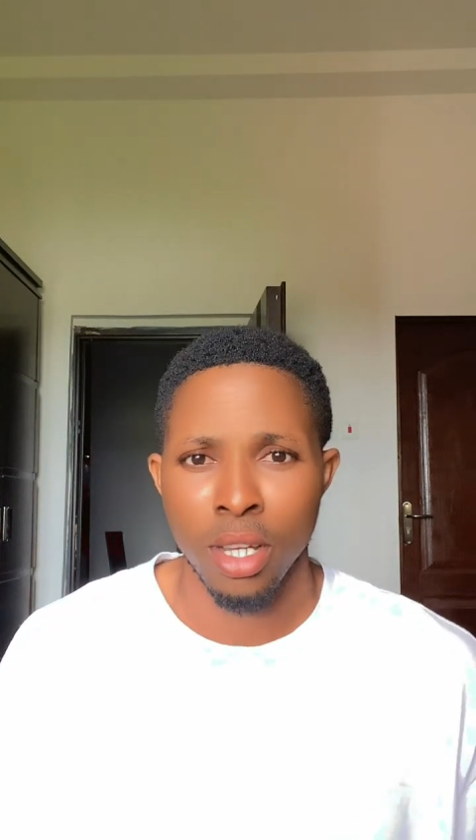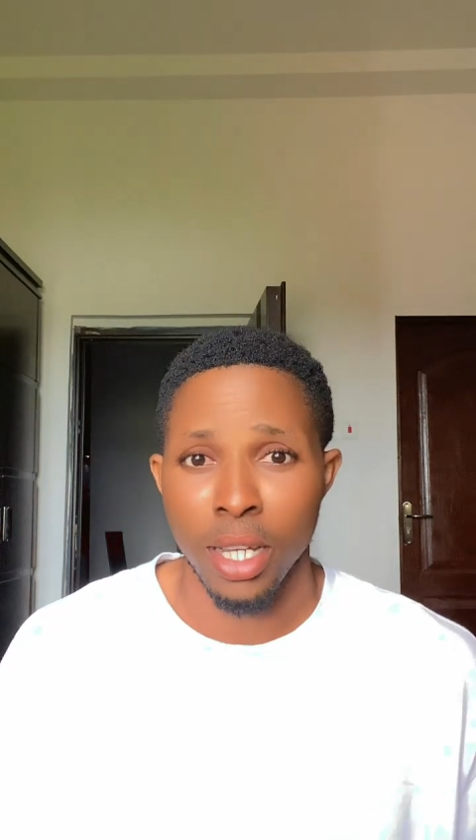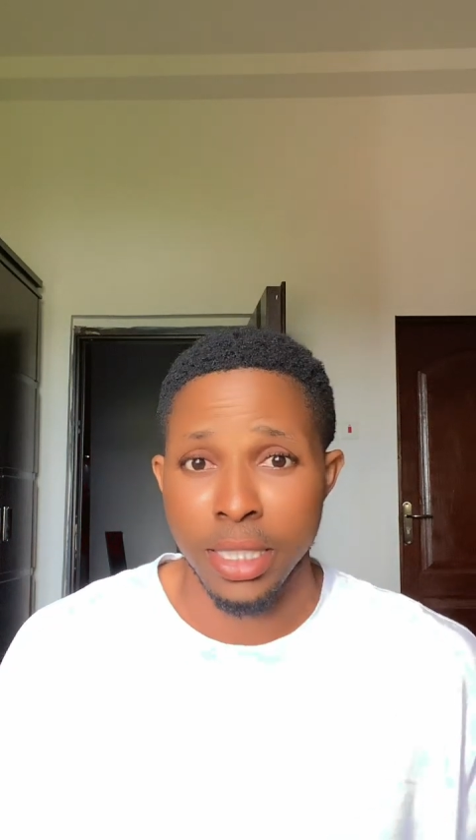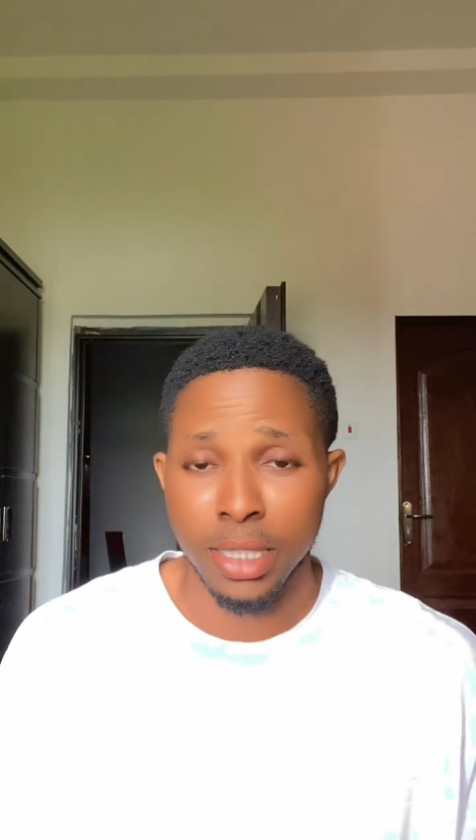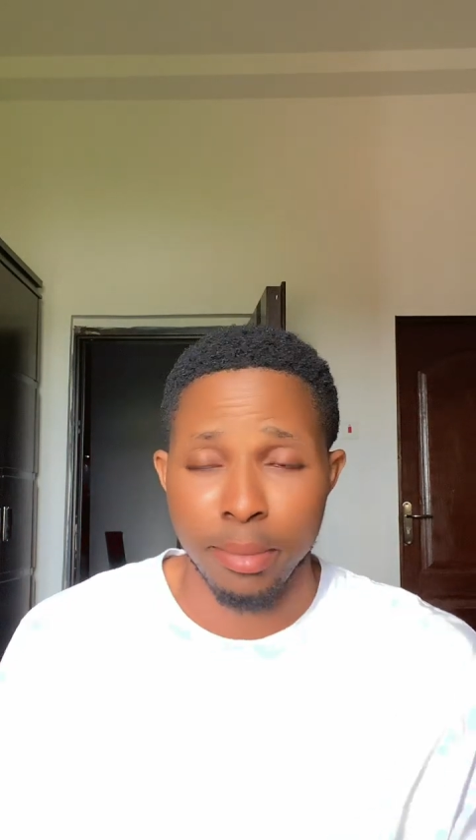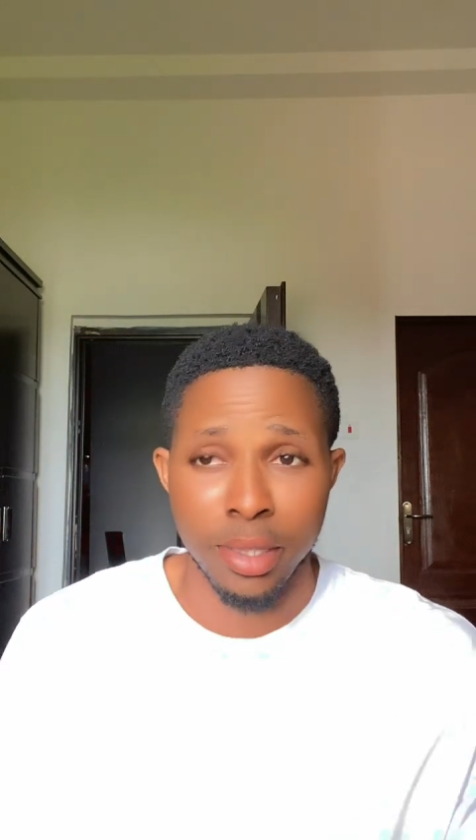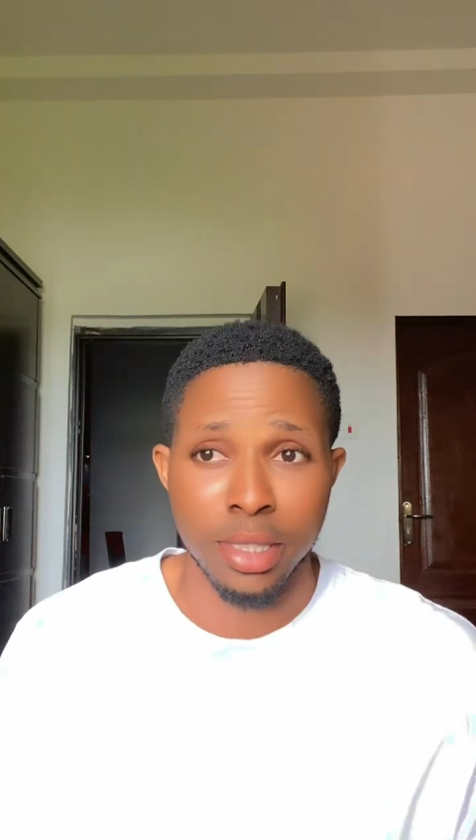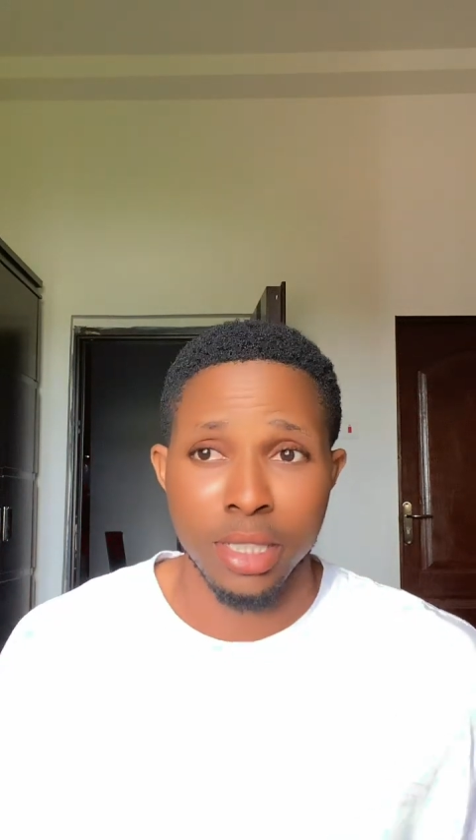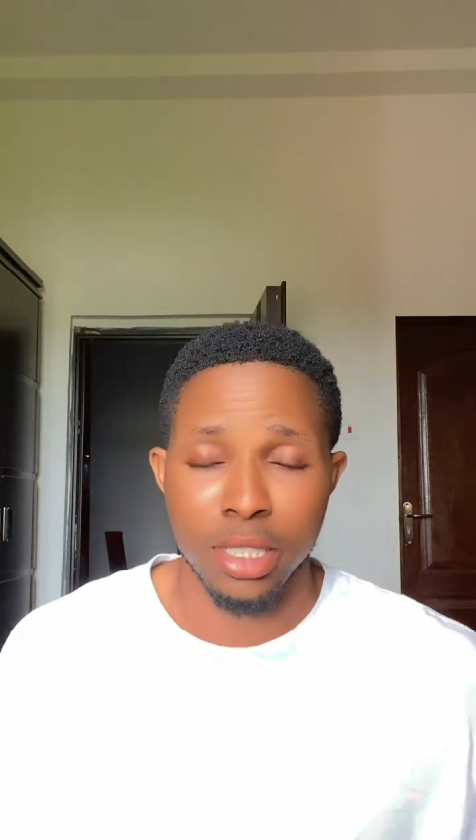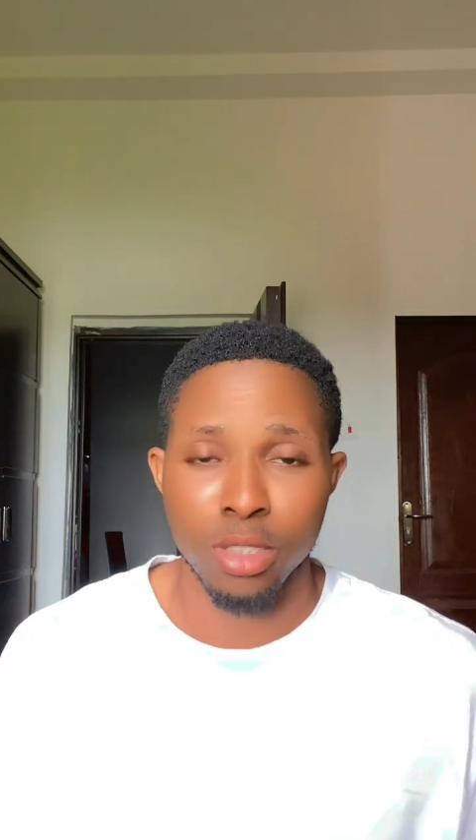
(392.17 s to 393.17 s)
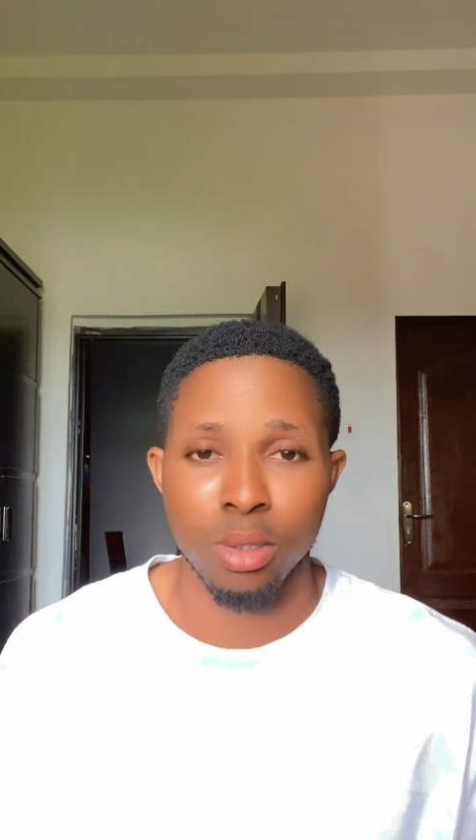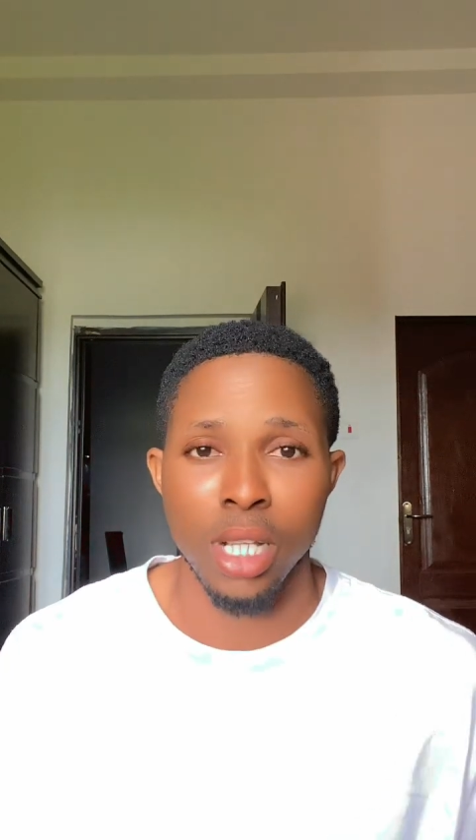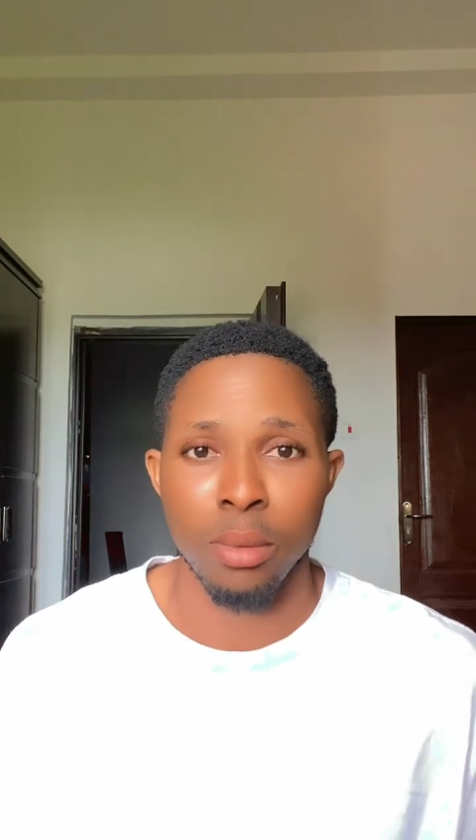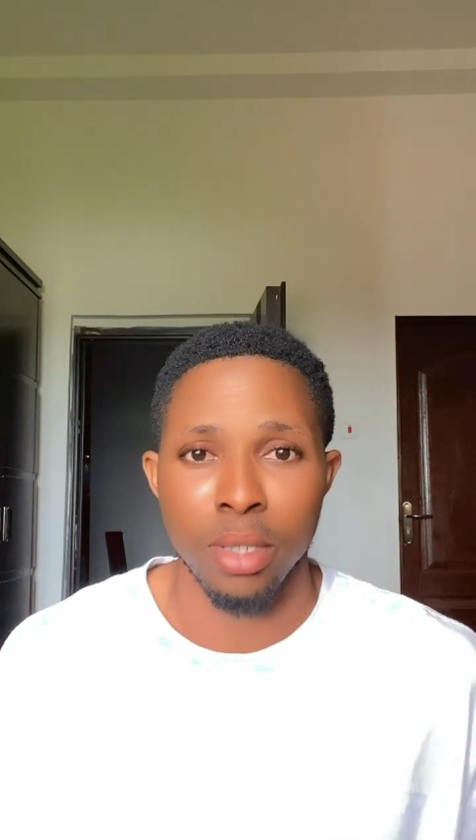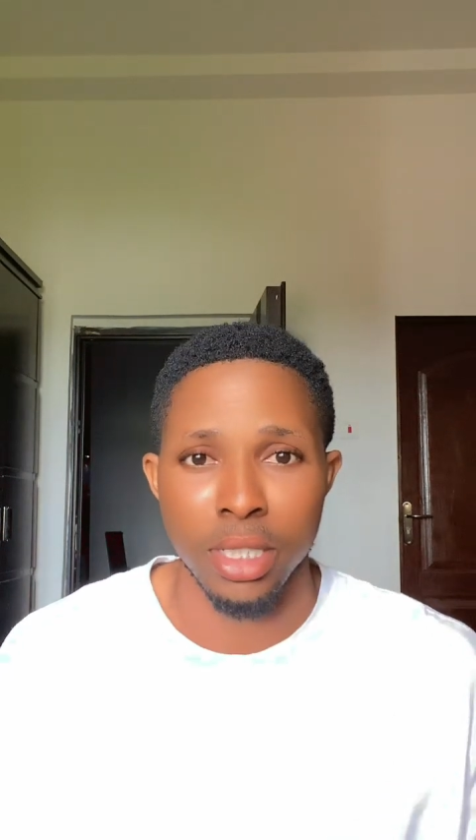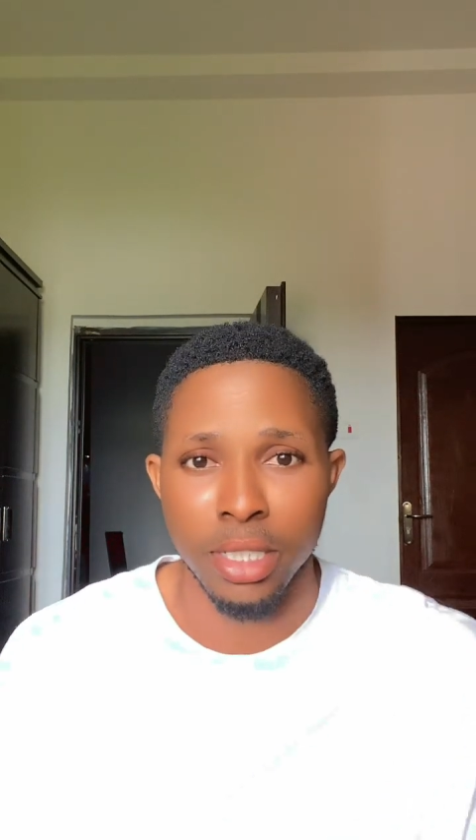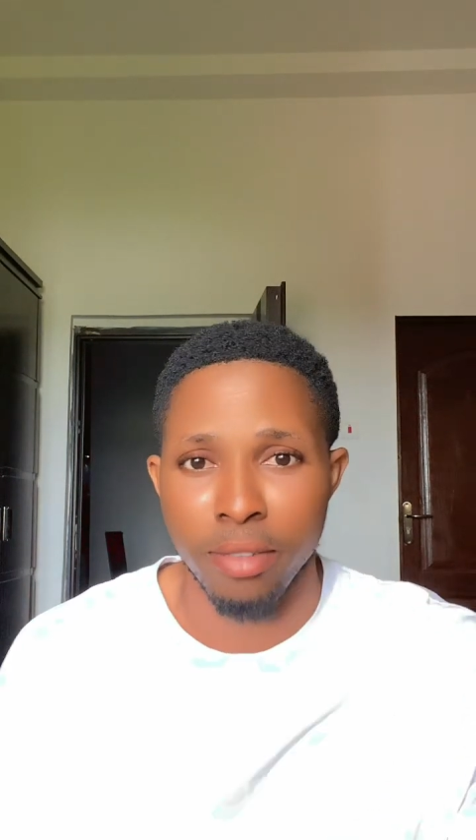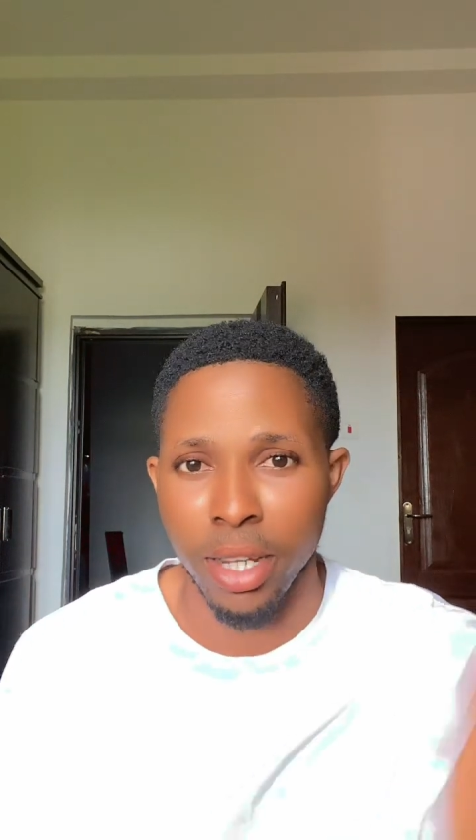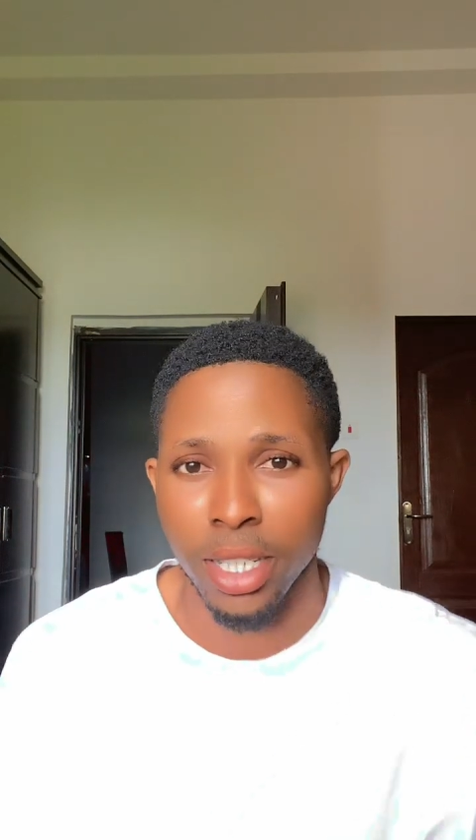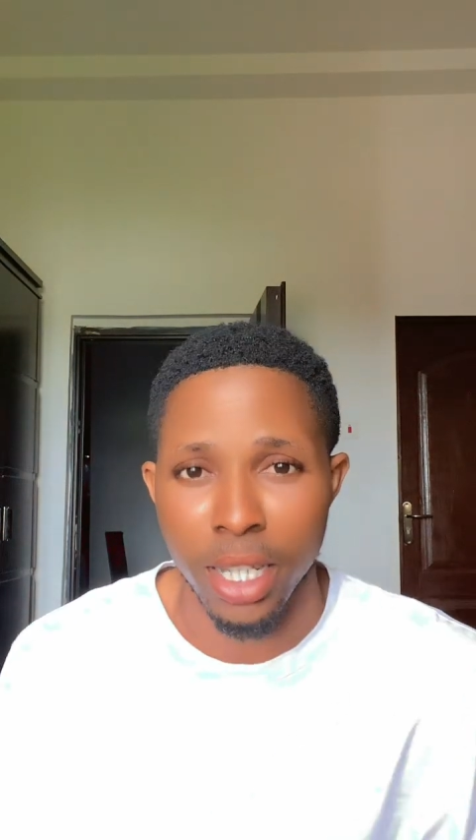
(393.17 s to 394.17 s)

And these politicians know that when they divide